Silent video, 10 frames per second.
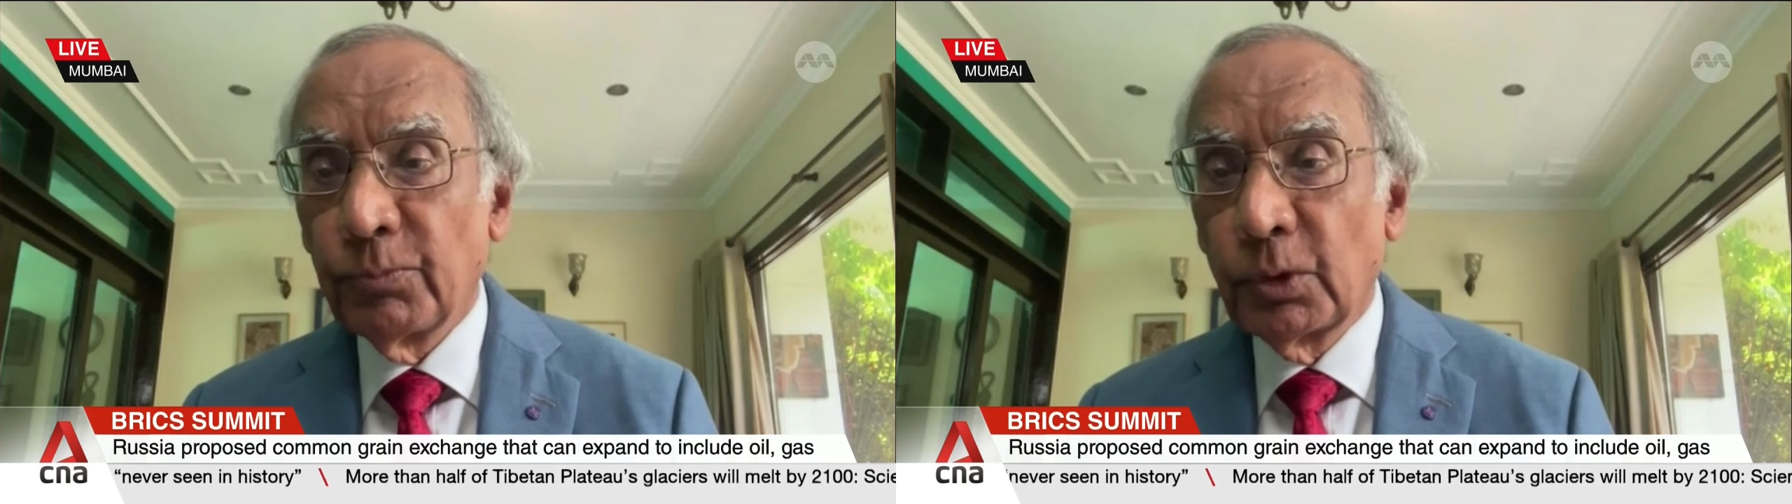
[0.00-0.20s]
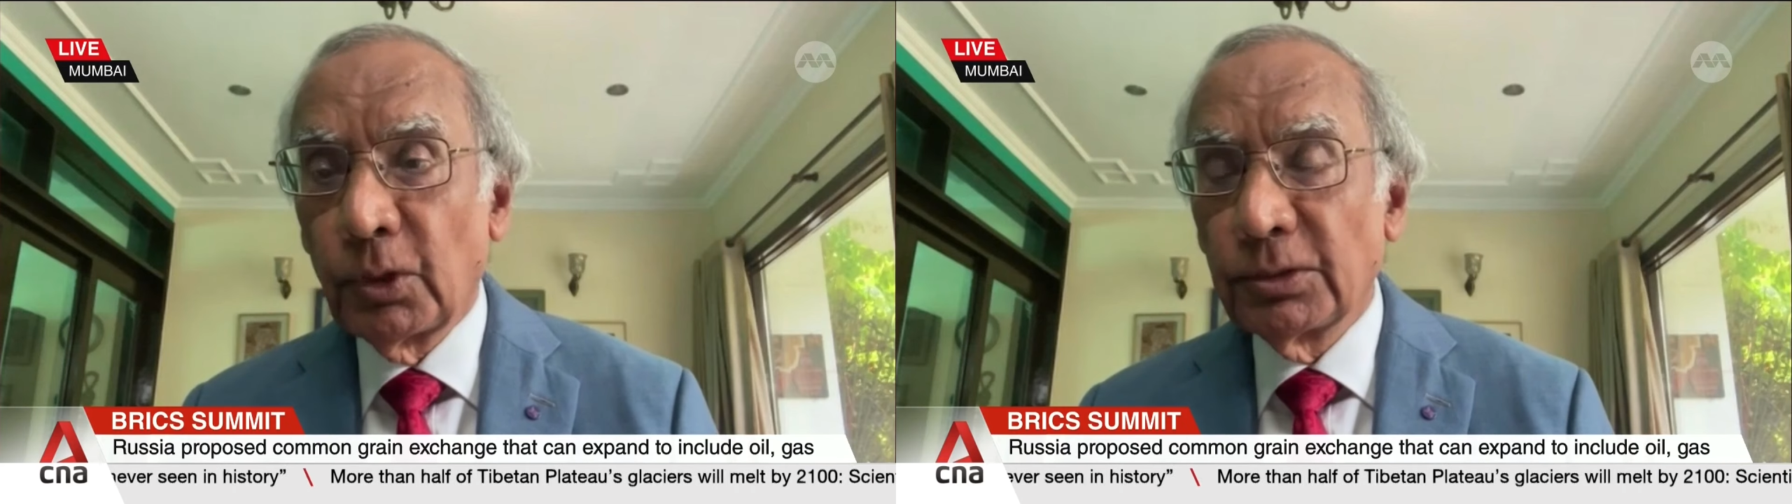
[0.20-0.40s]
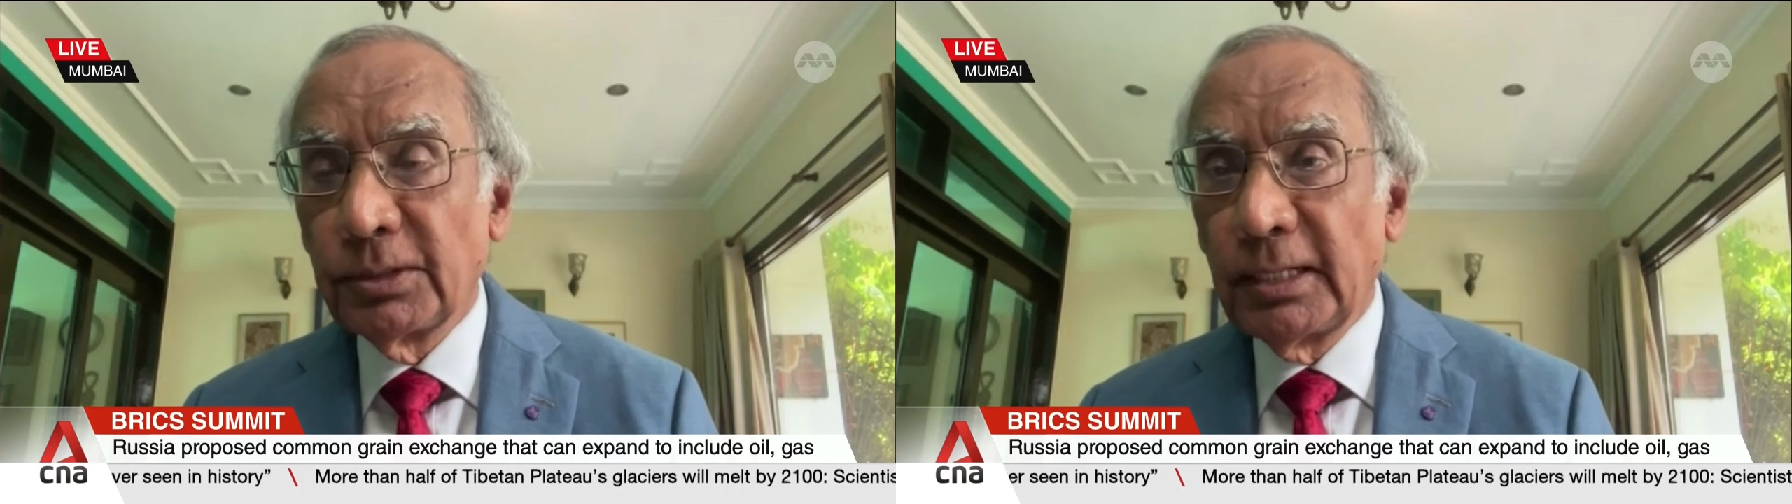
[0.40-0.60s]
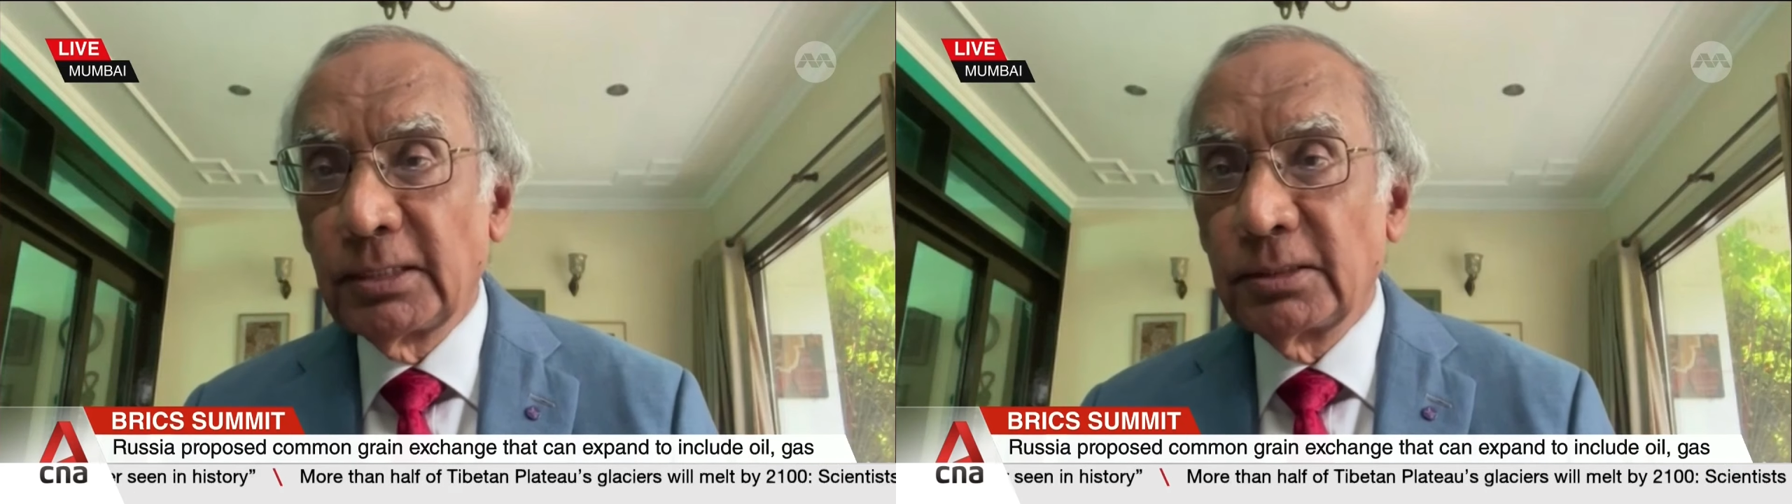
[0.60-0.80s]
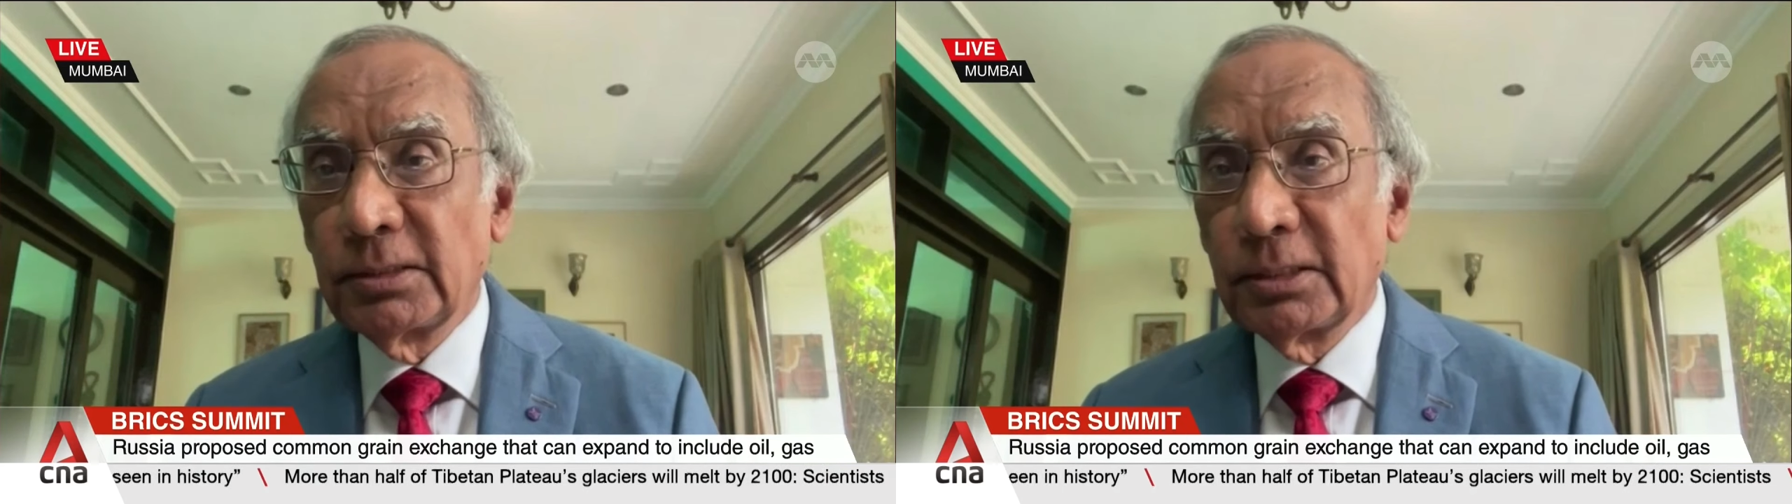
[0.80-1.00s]
because
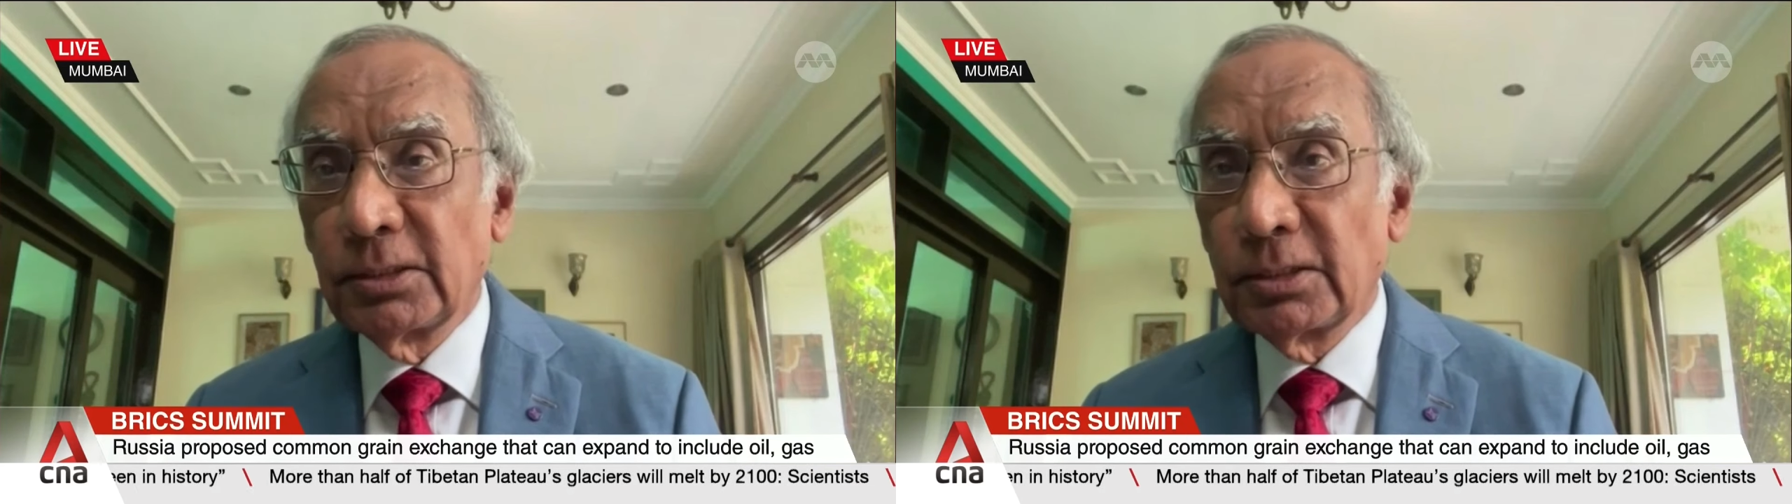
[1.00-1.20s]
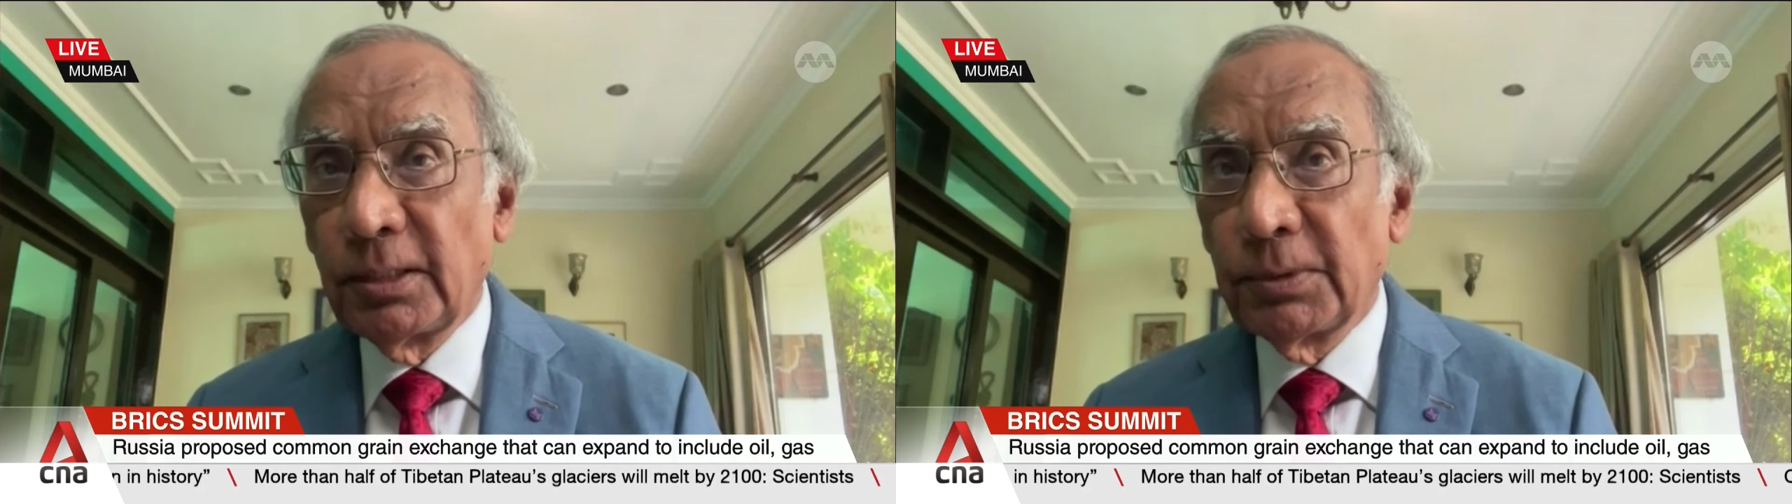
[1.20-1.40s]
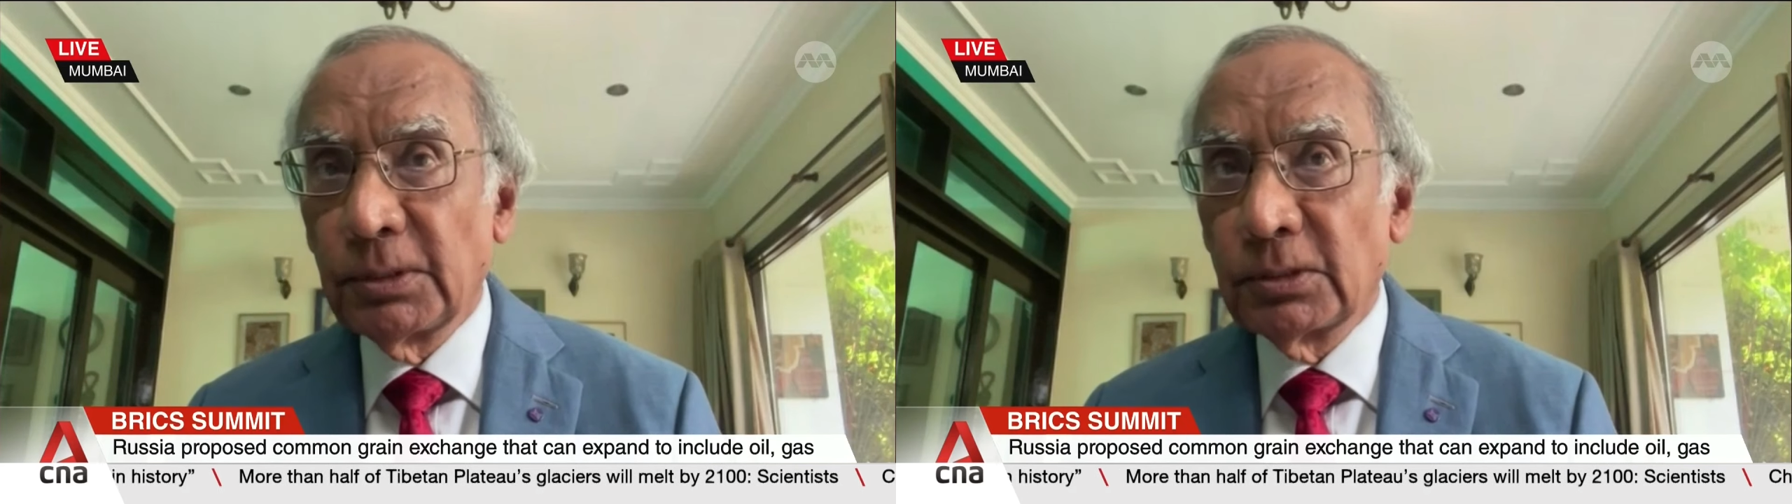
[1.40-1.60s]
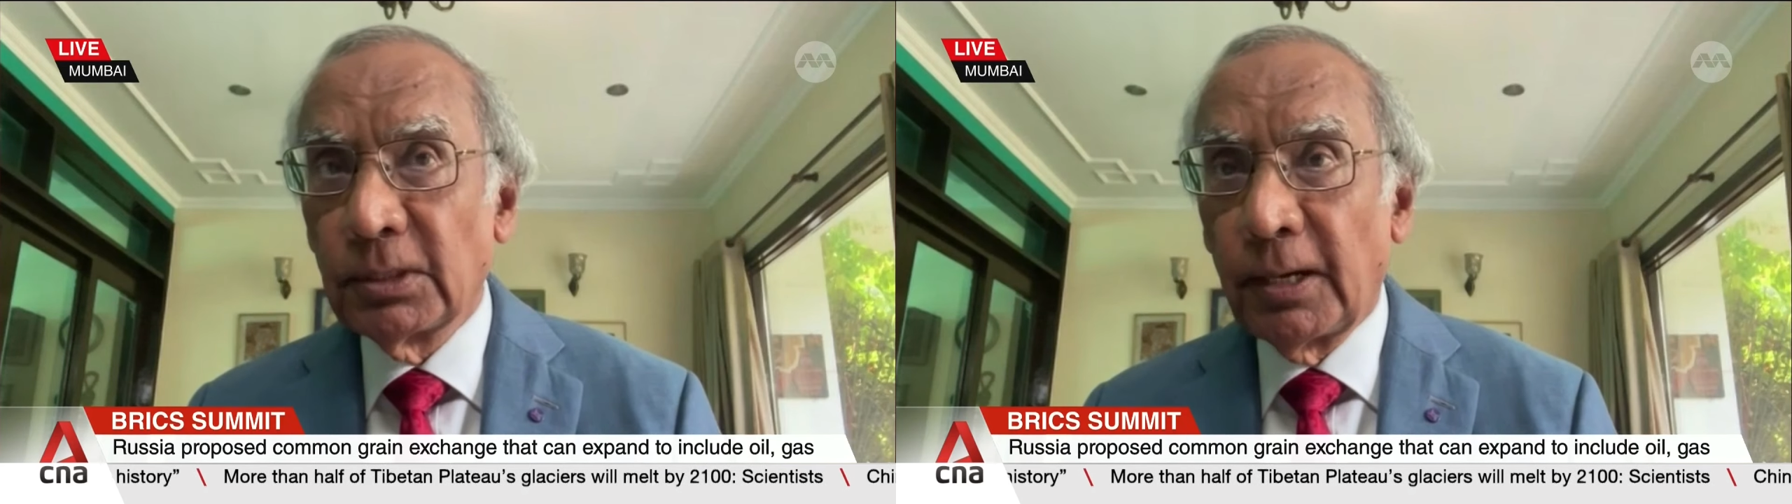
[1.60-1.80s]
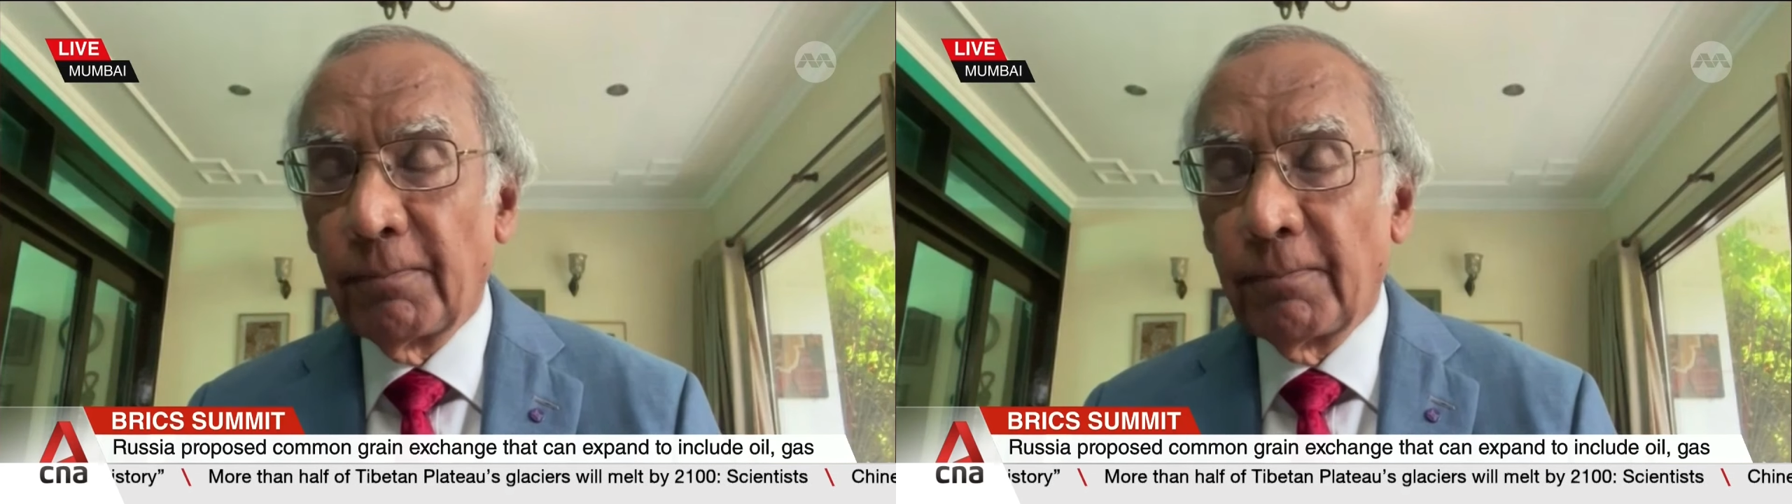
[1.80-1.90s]
that system is